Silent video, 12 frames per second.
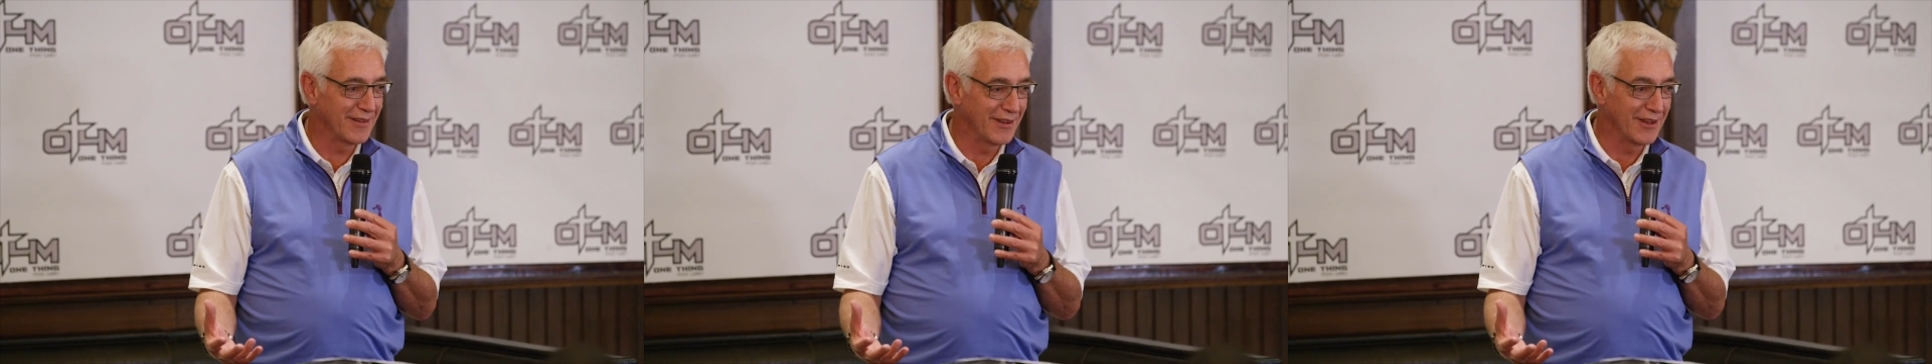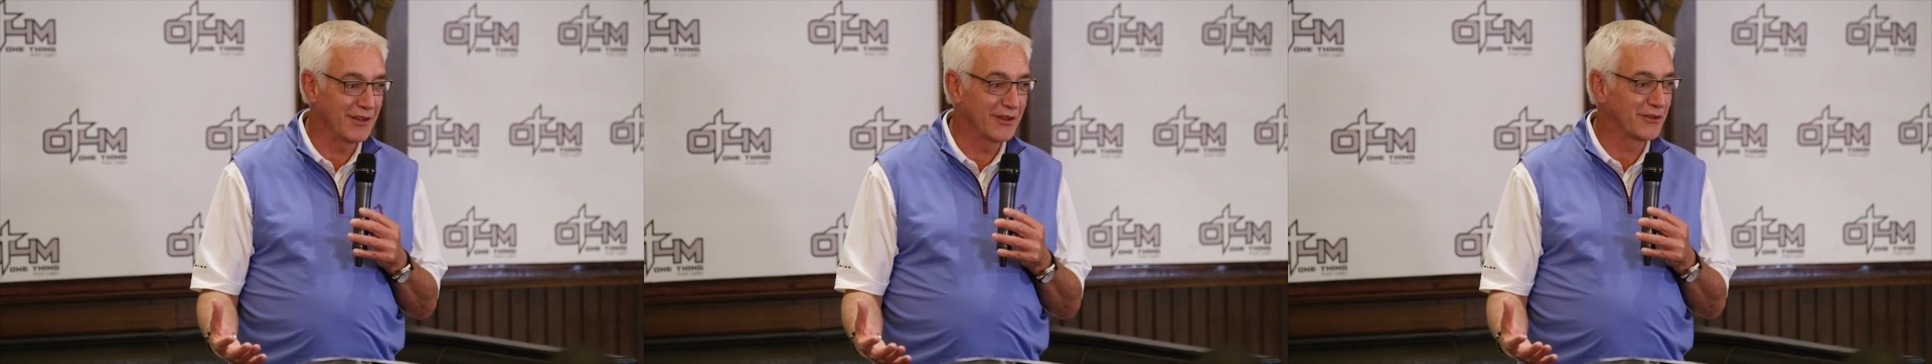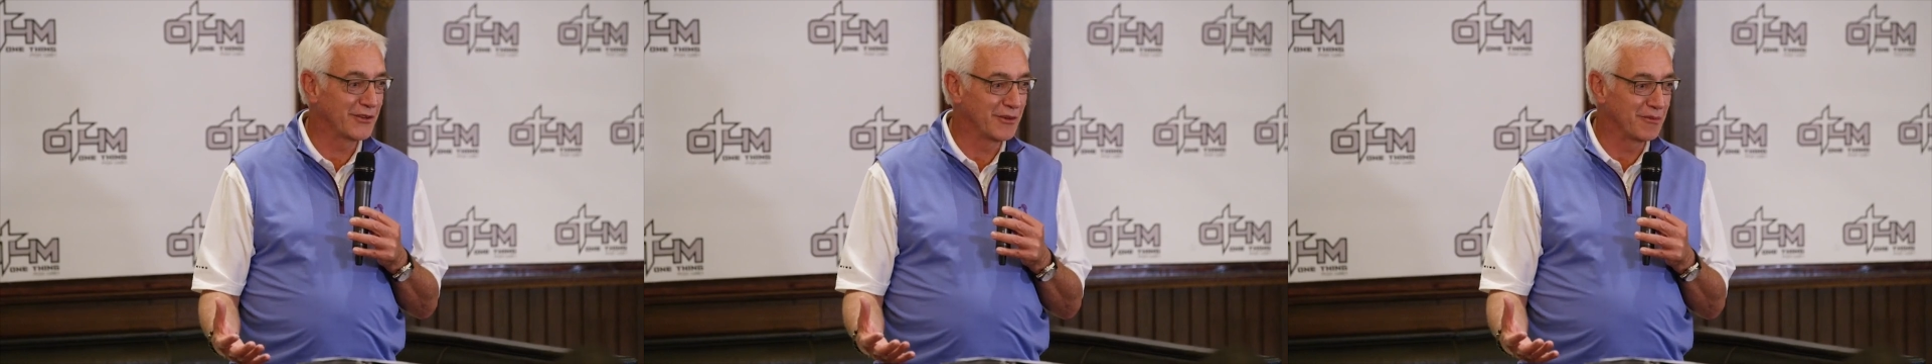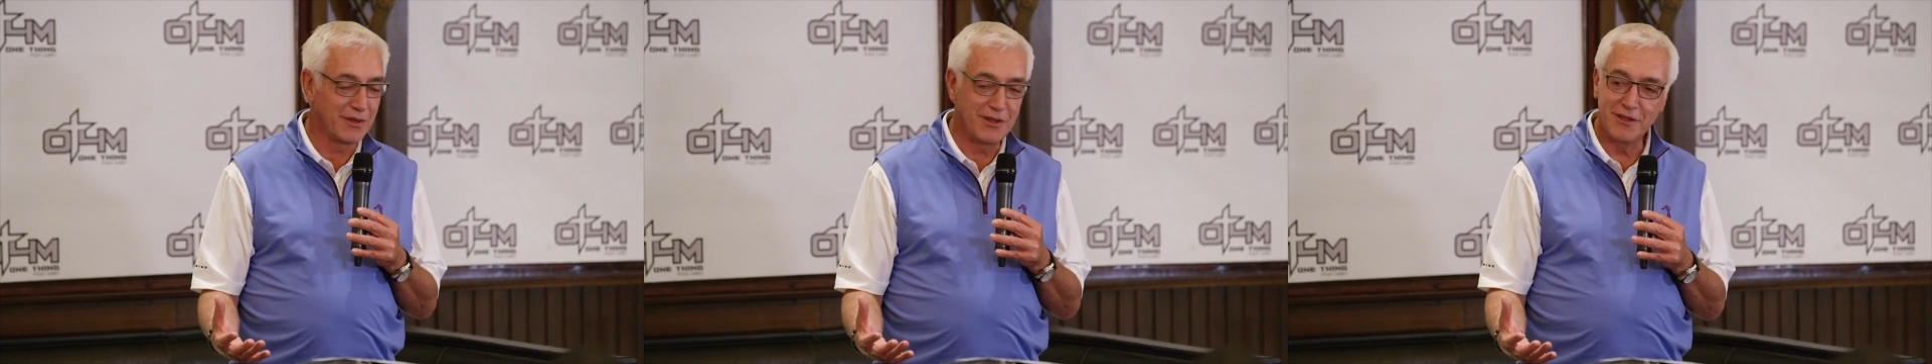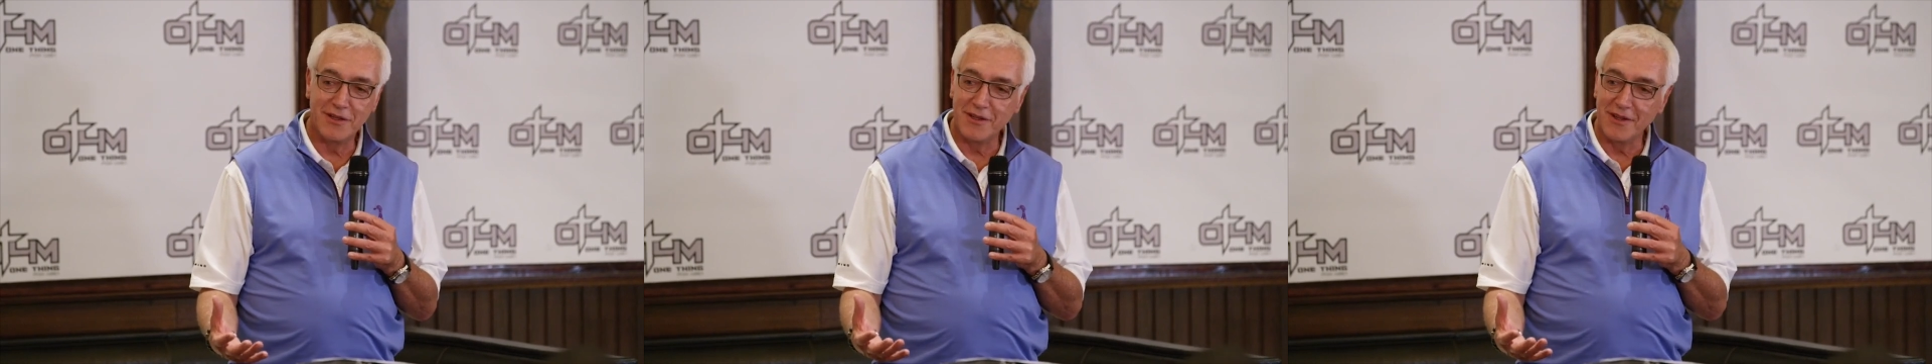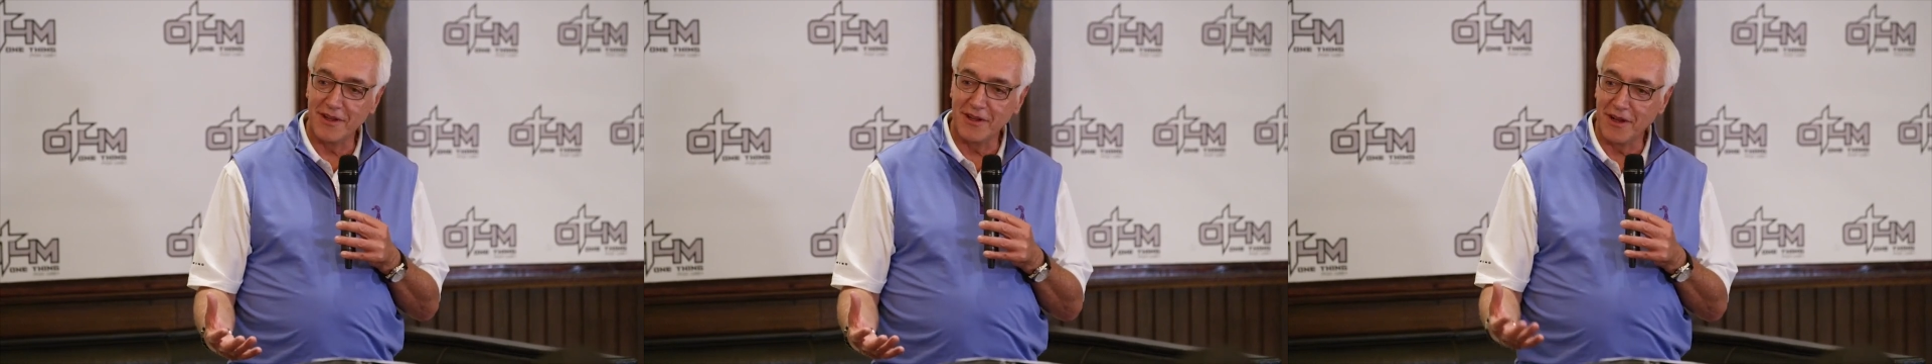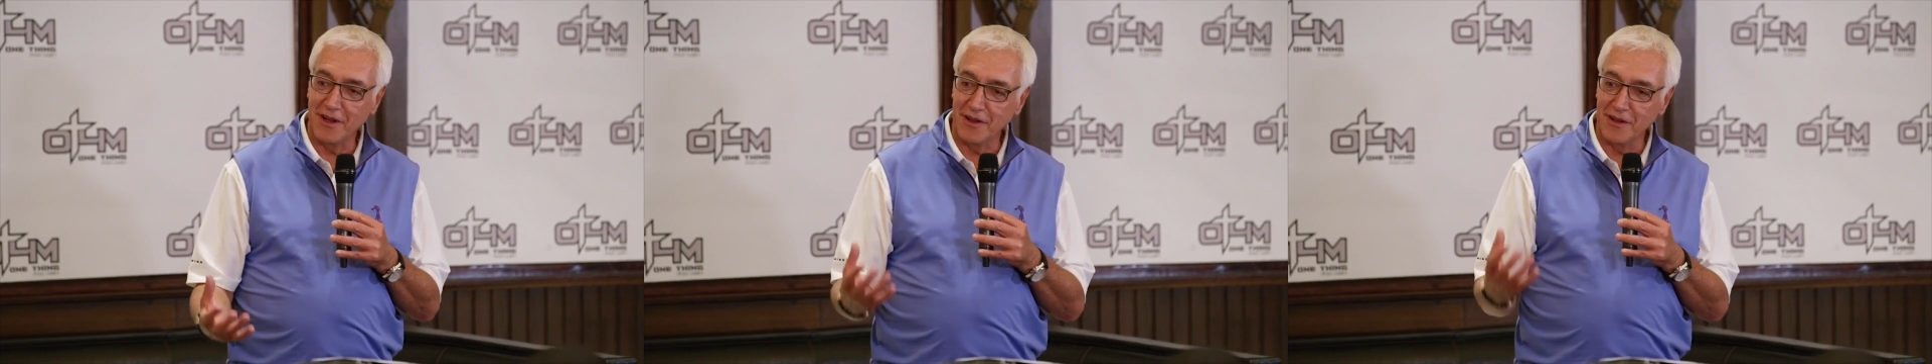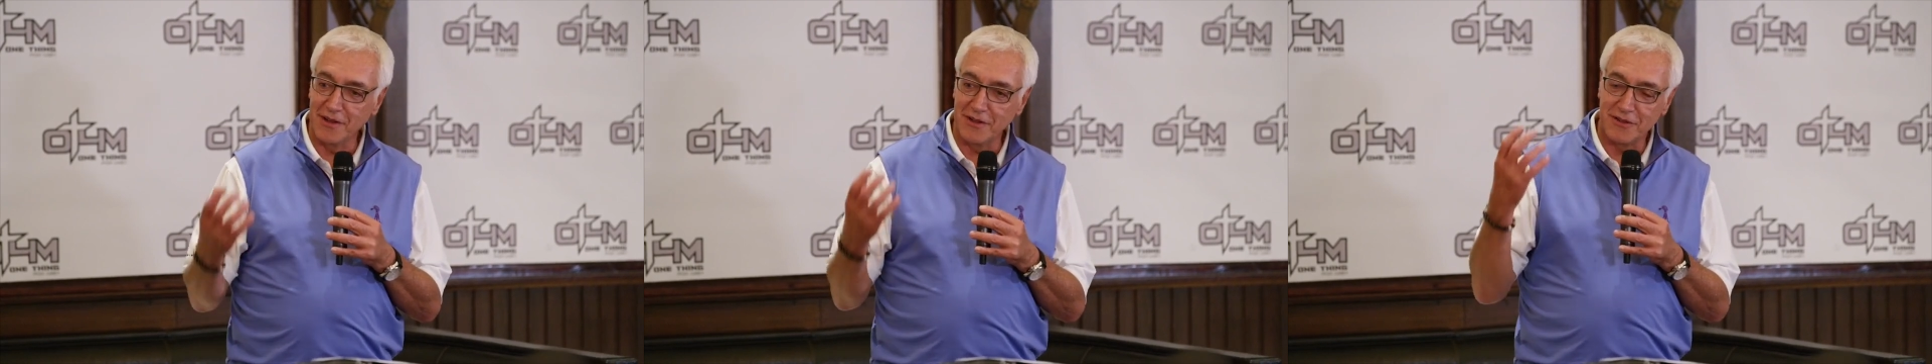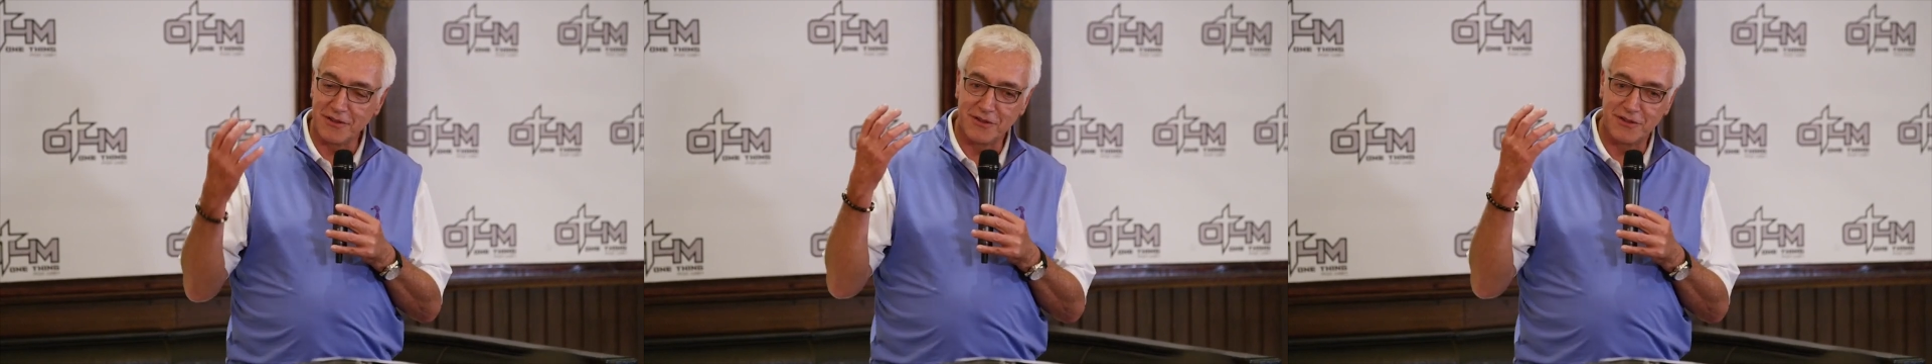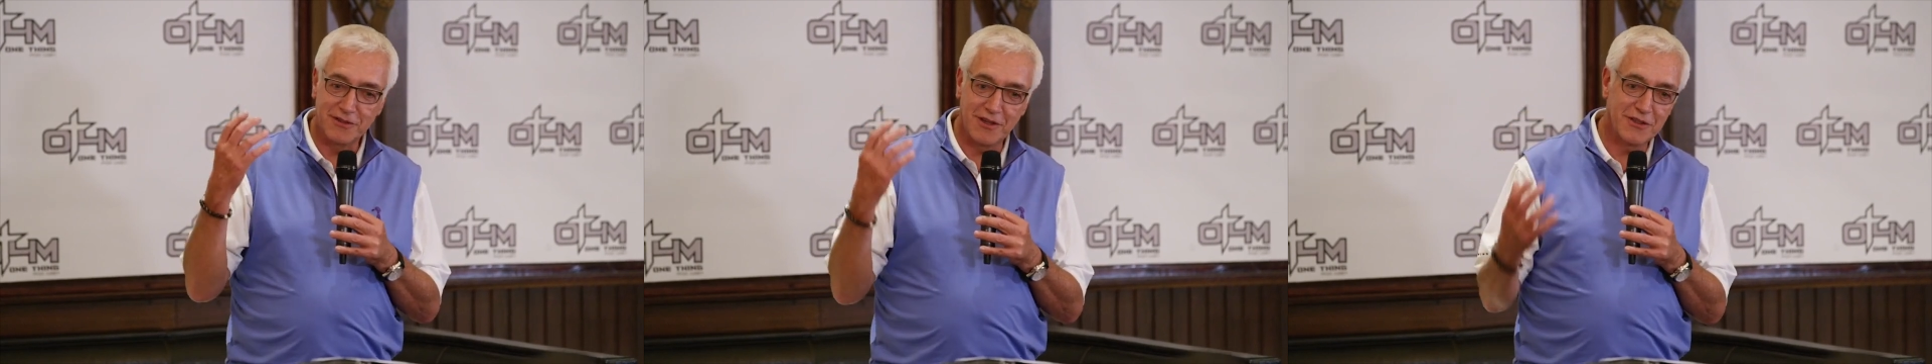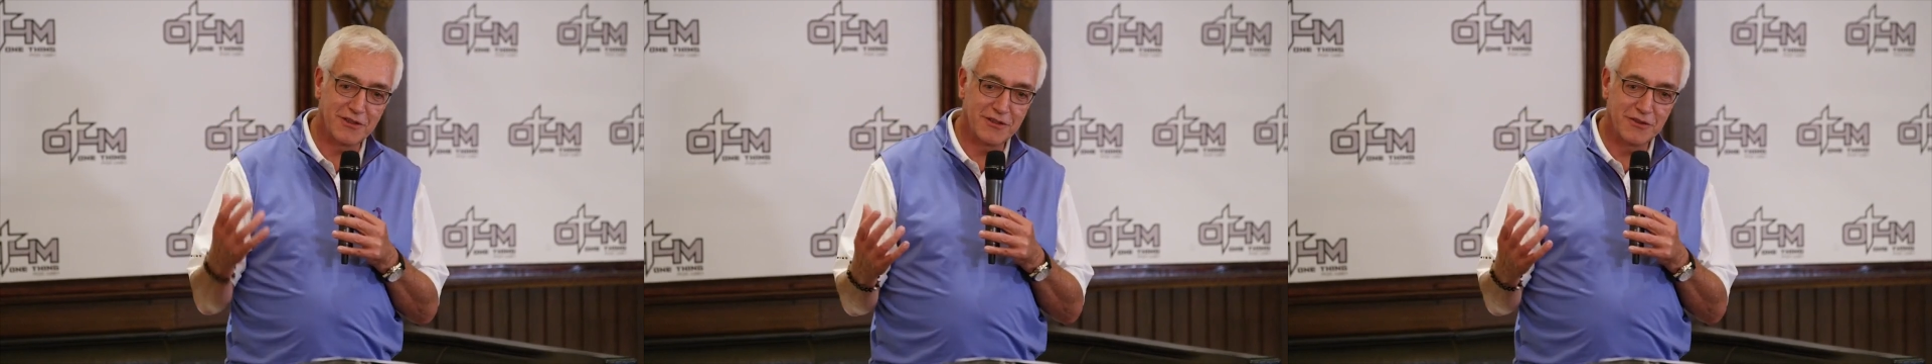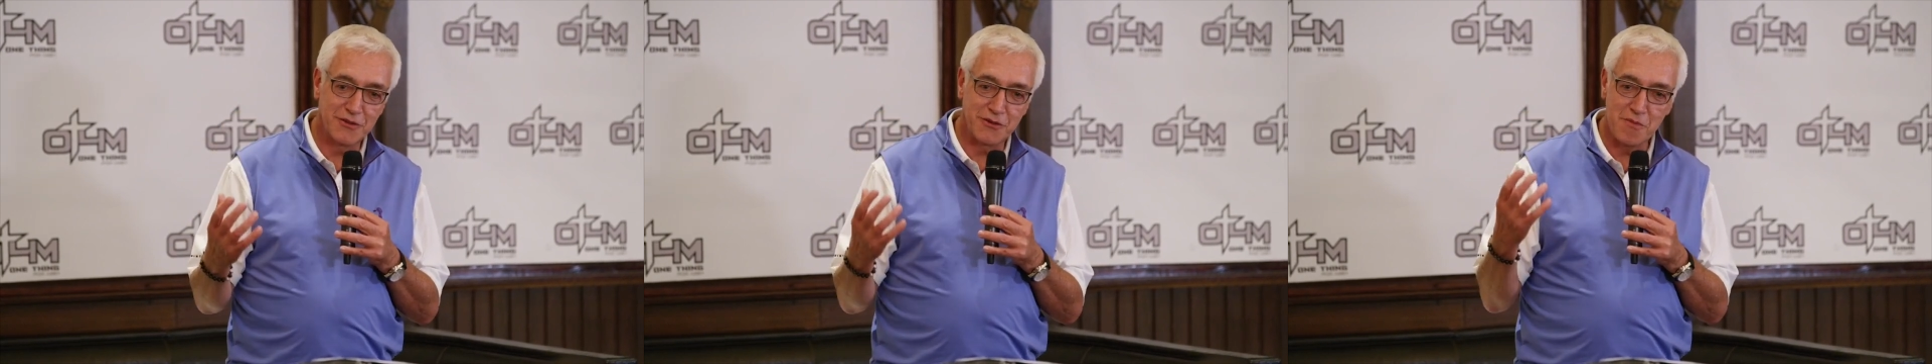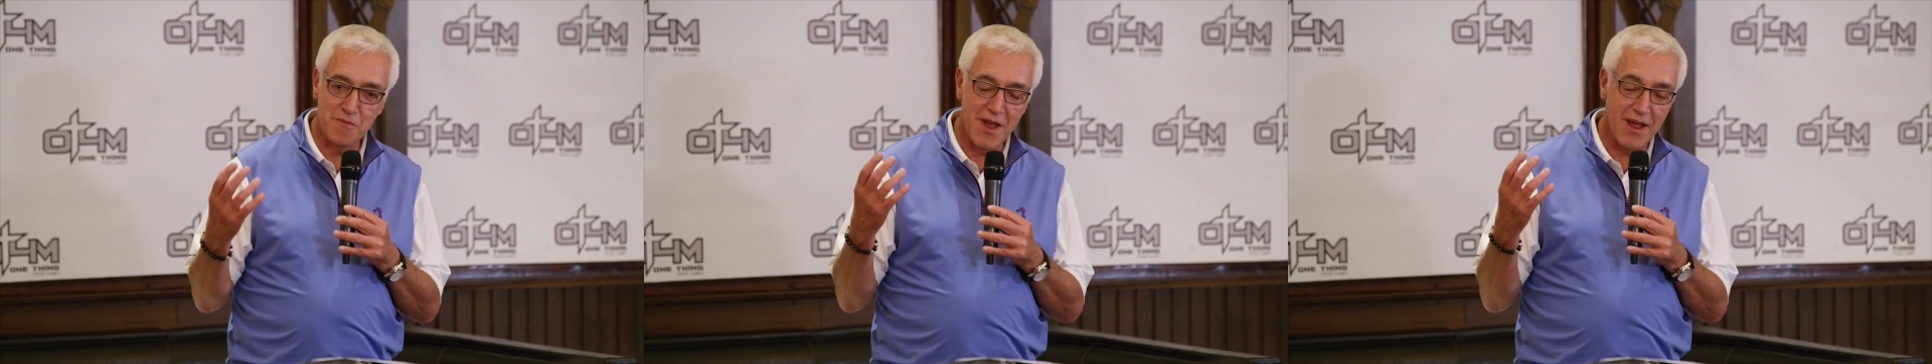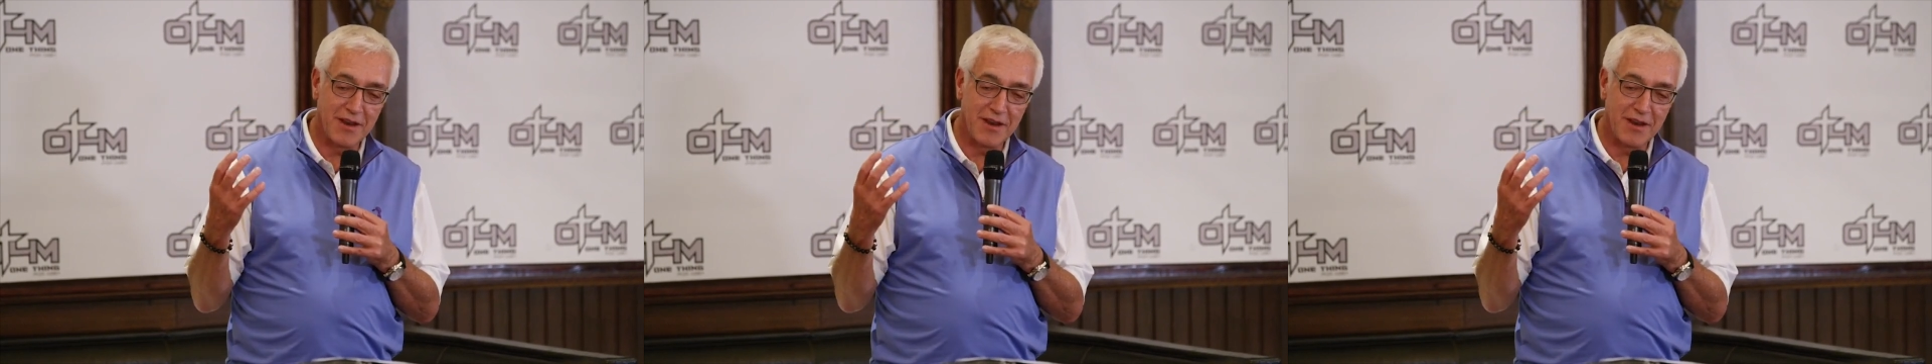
It is going to be such tremendous.